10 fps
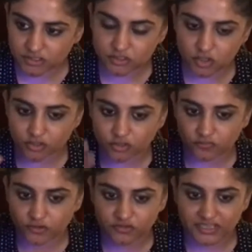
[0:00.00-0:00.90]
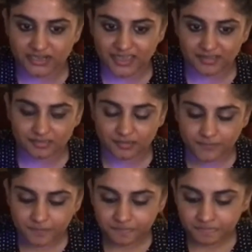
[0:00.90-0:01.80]
just on University and 8th.
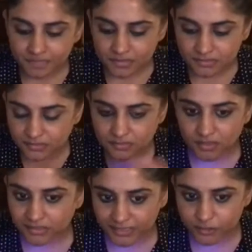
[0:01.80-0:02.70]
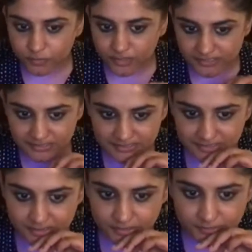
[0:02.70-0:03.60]
Did not like her presence
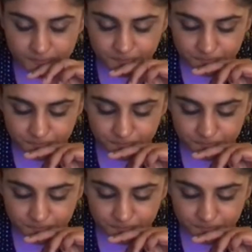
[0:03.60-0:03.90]
there.